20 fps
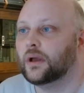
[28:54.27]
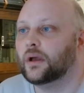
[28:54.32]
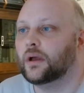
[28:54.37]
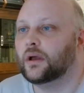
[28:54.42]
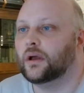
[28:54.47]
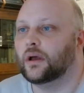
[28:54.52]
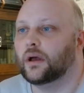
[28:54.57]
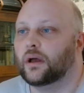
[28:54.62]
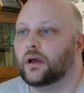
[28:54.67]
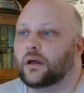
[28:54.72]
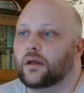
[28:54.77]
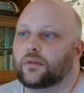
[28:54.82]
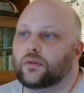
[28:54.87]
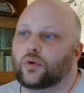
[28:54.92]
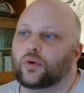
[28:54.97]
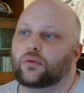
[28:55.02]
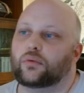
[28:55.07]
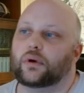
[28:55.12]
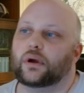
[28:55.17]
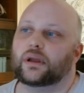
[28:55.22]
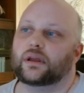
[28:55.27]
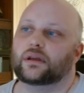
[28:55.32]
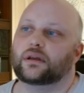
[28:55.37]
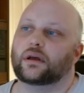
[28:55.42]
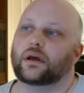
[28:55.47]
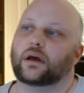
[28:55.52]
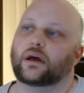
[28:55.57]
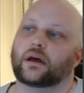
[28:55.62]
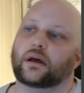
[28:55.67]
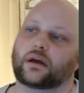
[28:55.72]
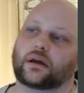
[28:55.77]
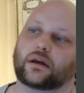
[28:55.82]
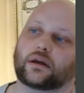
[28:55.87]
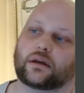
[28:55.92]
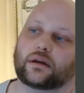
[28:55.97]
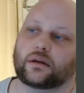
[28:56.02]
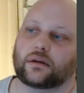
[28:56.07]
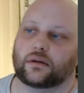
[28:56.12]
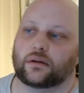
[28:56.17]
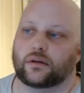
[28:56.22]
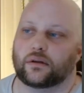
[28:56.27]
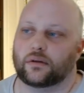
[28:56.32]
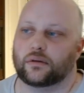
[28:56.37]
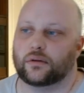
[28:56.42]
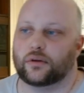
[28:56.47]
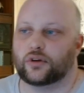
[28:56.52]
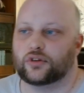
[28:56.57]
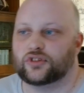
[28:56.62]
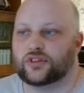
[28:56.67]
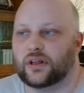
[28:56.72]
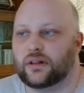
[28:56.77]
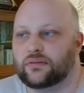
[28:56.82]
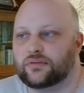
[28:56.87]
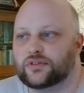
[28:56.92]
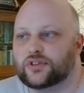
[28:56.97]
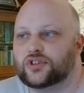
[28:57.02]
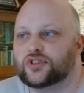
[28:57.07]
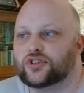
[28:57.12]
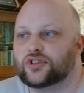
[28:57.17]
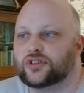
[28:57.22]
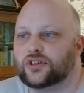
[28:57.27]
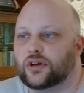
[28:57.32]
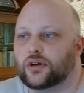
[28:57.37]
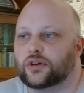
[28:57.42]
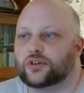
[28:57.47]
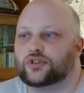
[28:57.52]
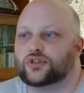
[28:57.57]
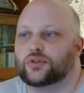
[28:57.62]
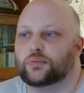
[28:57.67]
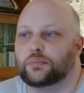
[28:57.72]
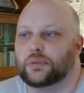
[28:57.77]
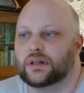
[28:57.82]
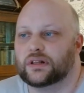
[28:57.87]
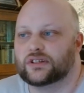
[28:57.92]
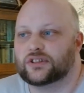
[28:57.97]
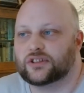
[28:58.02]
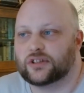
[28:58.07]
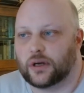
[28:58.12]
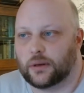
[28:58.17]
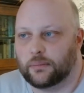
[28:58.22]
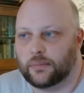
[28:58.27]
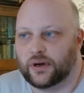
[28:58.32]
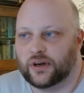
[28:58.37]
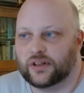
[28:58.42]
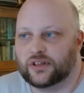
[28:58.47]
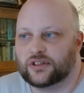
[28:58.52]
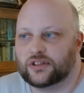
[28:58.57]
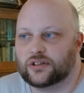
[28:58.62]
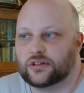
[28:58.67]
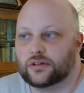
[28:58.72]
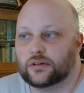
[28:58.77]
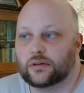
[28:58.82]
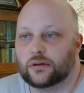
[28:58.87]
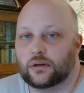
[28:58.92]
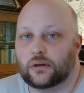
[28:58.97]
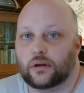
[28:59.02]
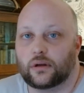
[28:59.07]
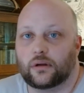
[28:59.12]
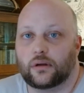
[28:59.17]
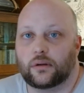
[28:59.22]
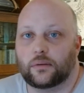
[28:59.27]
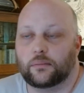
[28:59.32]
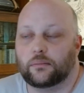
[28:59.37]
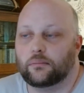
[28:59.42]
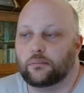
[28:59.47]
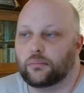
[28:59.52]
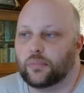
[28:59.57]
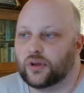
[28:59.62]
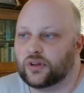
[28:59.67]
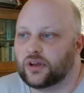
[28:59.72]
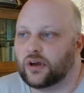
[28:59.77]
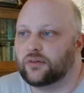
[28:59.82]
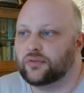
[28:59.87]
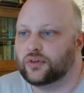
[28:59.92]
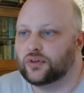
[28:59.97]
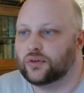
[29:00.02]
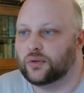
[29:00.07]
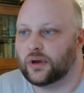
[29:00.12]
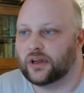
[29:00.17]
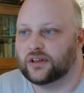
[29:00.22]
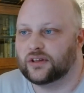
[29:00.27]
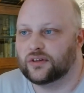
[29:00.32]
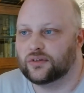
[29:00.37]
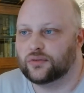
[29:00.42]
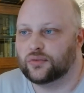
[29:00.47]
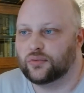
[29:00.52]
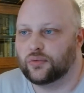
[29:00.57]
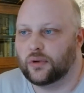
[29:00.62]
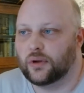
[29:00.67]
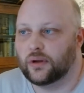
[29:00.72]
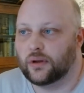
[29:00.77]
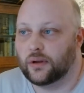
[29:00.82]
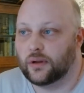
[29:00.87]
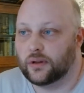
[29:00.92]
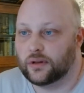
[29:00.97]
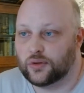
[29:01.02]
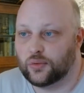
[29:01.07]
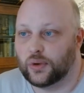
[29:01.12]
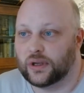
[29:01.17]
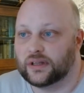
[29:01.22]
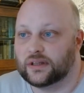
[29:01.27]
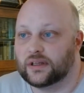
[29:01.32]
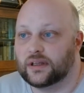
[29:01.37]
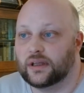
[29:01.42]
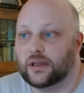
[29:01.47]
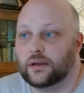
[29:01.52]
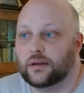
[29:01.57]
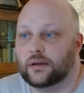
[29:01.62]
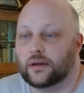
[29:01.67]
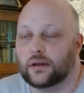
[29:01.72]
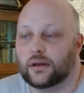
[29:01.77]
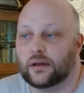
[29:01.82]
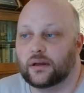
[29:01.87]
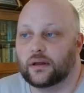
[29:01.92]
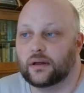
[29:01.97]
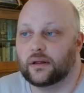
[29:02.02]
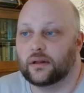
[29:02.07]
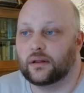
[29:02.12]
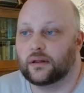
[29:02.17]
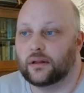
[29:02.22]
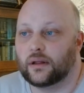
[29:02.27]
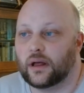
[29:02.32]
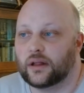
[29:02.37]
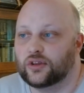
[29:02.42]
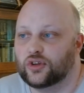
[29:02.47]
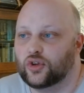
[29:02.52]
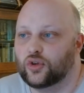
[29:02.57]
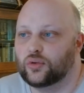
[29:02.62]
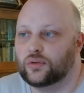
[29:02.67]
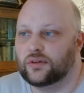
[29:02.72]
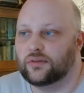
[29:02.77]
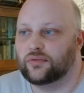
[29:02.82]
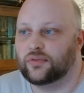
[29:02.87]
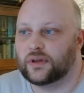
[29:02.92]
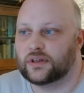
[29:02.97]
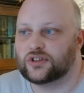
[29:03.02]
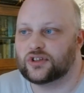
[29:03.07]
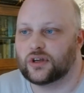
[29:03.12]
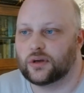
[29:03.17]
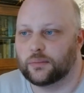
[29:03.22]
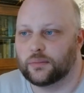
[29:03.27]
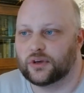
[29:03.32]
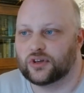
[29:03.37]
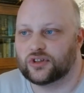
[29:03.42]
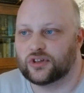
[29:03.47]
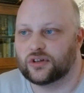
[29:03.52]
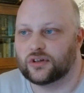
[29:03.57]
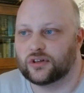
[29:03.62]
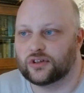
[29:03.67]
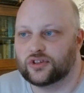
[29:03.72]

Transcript: Norway herself starts to build submarines, but after 1920, a new defense commission